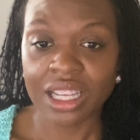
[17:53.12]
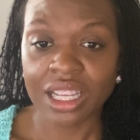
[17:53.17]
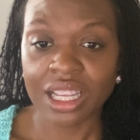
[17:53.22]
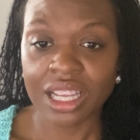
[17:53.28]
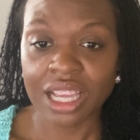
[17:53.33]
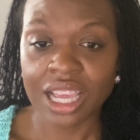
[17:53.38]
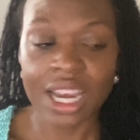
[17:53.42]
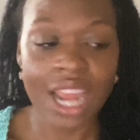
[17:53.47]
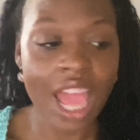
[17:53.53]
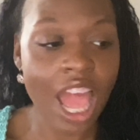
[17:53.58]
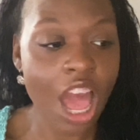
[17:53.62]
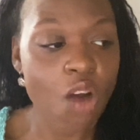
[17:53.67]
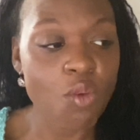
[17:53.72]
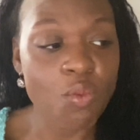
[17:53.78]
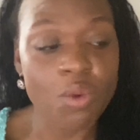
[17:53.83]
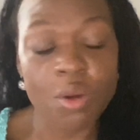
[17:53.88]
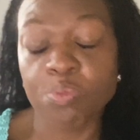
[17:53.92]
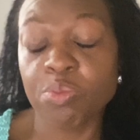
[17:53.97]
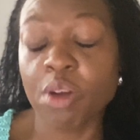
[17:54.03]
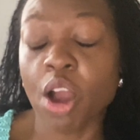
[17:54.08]
and how
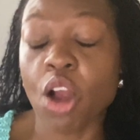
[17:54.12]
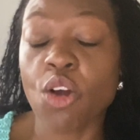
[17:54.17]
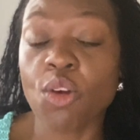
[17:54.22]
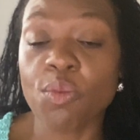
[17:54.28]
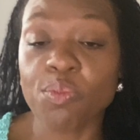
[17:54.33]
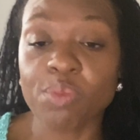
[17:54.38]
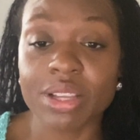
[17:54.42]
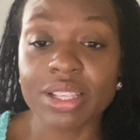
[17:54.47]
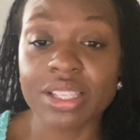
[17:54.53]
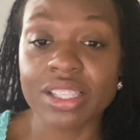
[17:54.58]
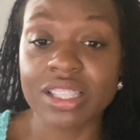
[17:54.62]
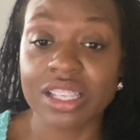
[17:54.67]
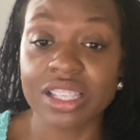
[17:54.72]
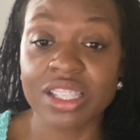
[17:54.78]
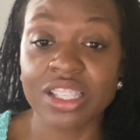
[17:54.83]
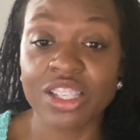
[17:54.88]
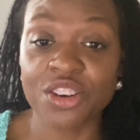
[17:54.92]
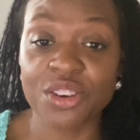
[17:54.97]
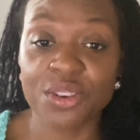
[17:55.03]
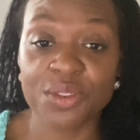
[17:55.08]
we're purposed to
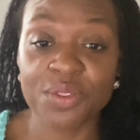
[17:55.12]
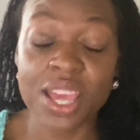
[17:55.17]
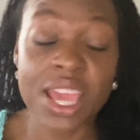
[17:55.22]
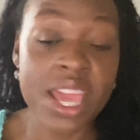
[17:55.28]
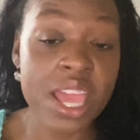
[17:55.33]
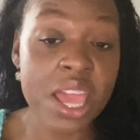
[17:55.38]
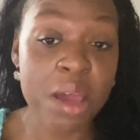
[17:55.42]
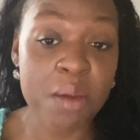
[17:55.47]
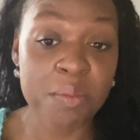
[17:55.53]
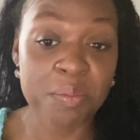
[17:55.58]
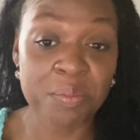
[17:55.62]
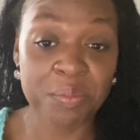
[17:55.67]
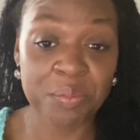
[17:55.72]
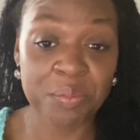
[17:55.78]
serve him.